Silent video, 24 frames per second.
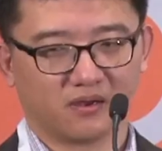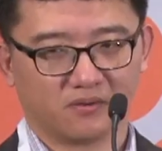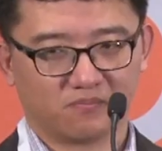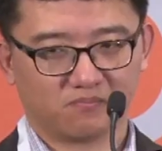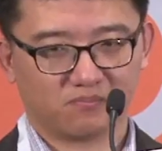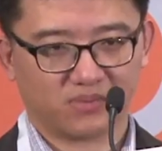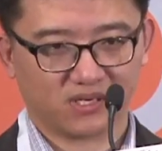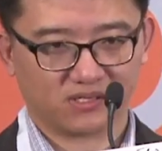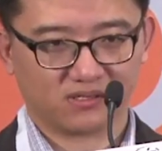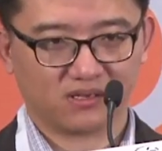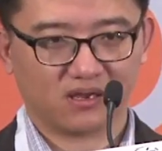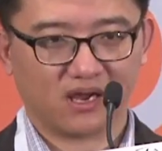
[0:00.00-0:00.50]

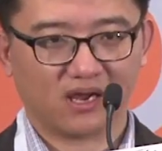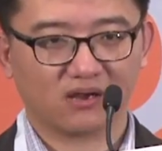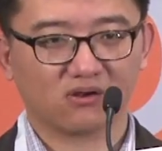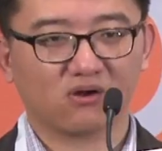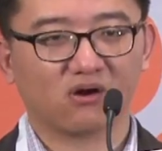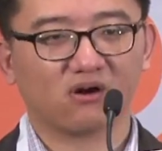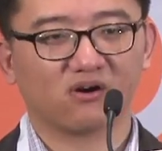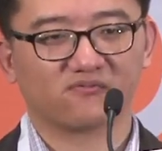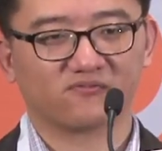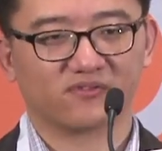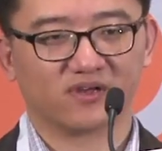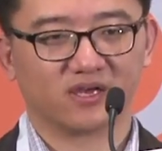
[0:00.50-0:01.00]
But a
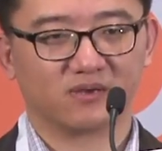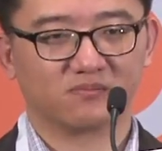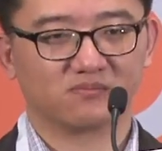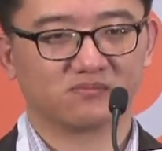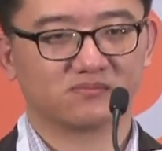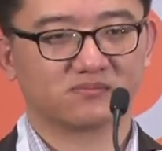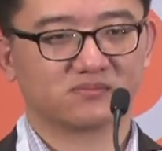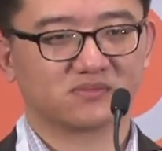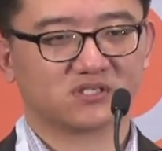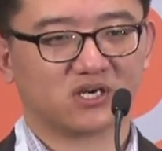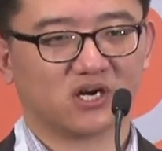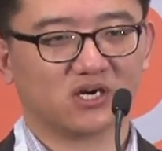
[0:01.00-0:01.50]
lot of
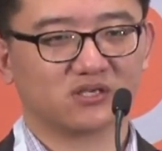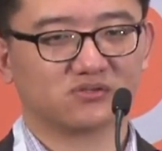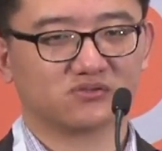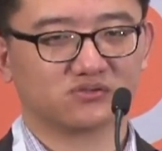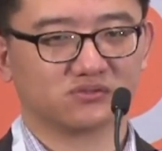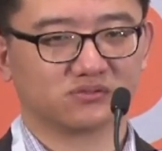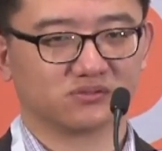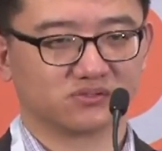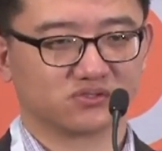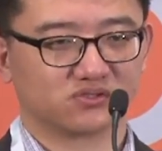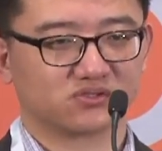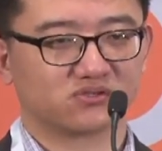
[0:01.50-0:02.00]
them try
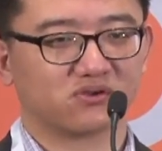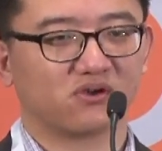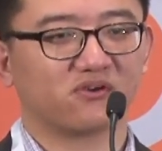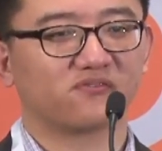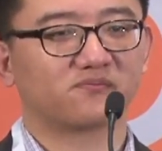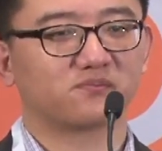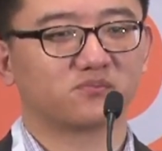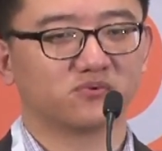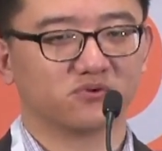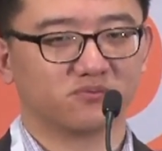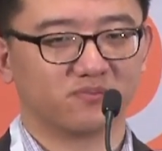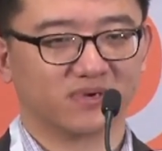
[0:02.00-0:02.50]
to
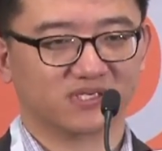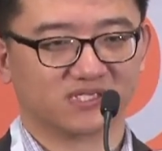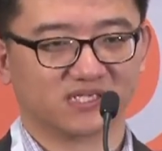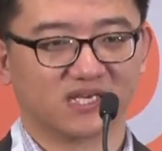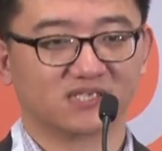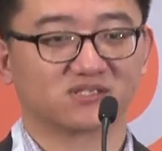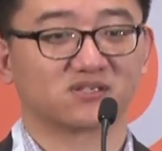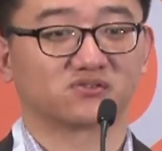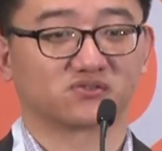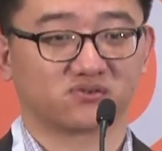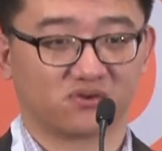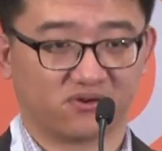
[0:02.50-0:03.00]
serve Bluemix
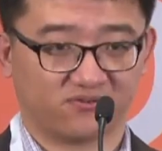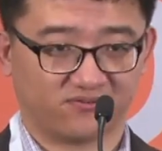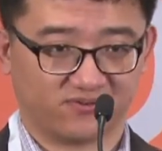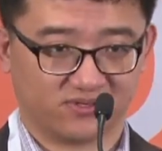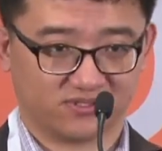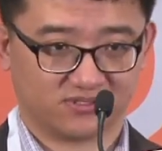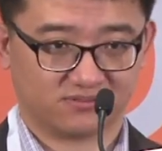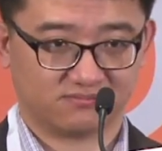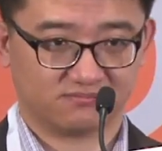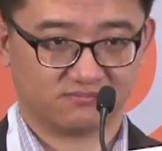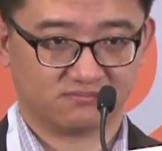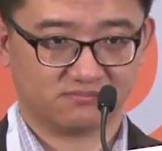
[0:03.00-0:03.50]
as a
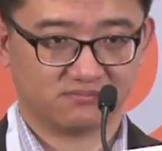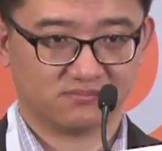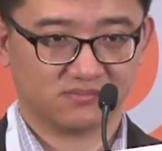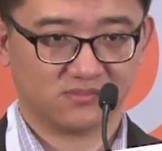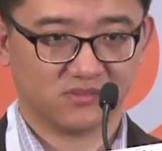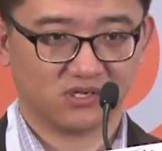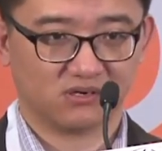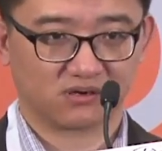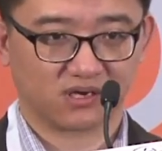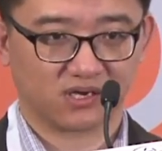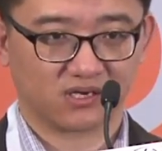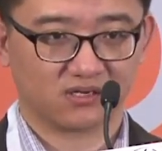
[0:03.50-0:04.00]
service,
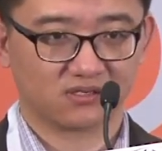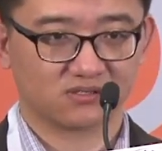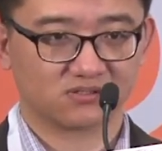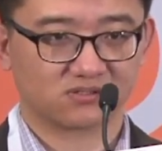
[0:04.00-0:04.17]
okay?